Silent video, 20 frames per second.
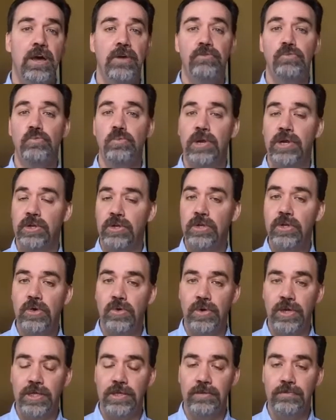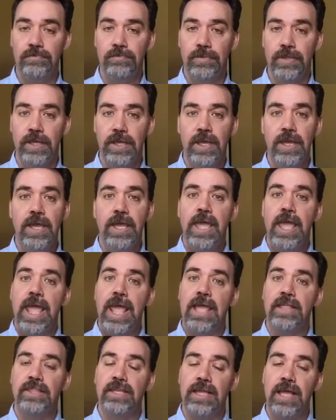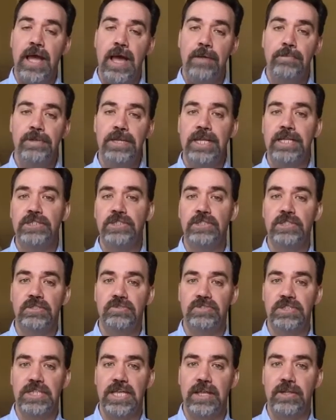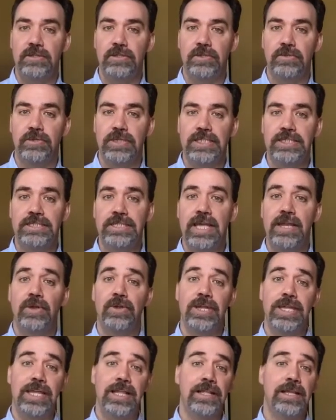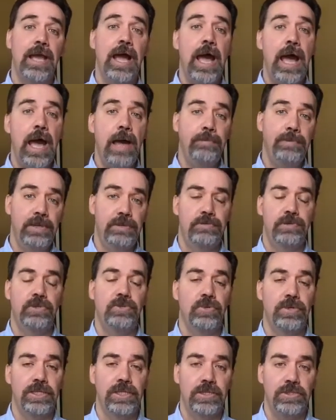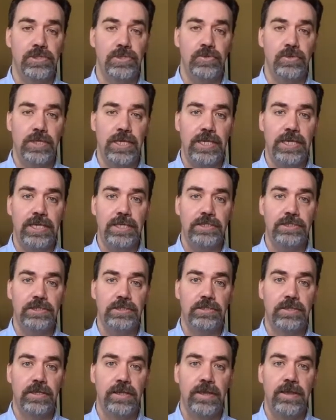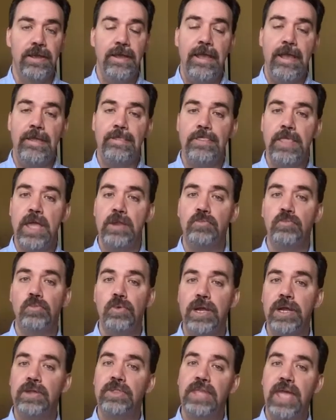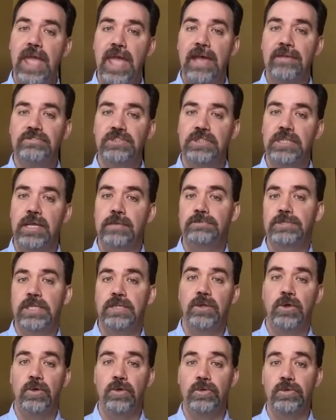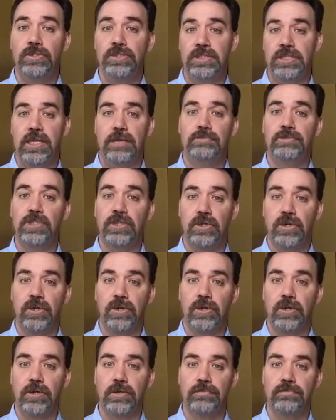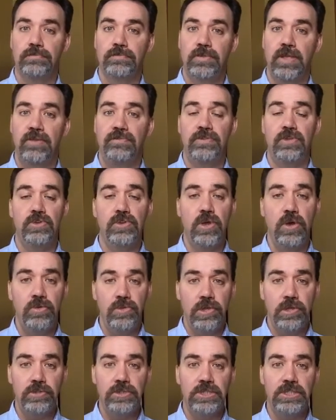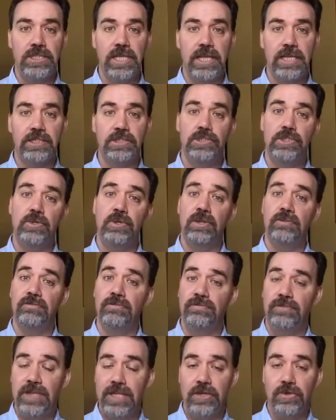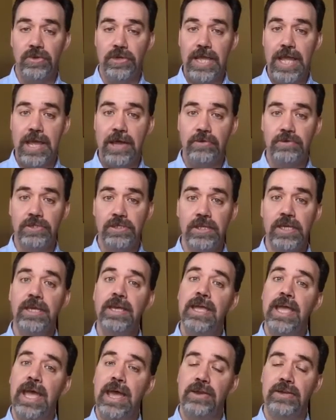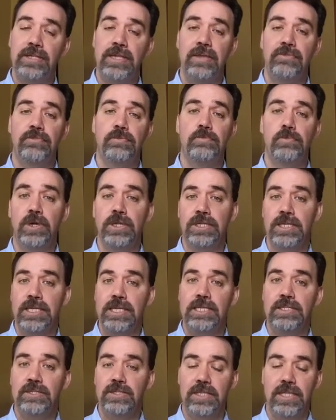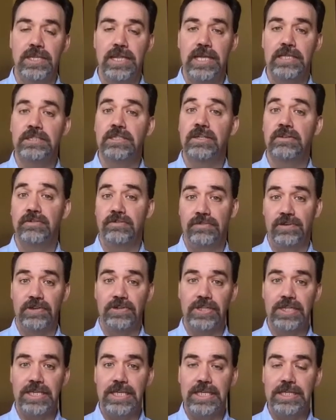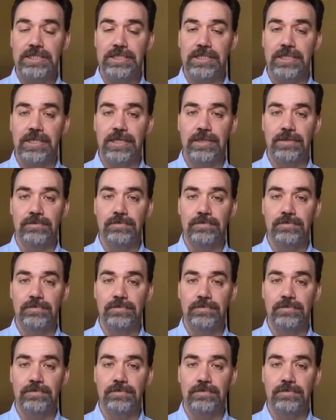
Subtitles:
of where you're going and the combinations of scale degrees that are in common between the two keys, and then where the half steps and whole steps occur. If you know those things, you can figure it out how to get from one key to the next fairly easily.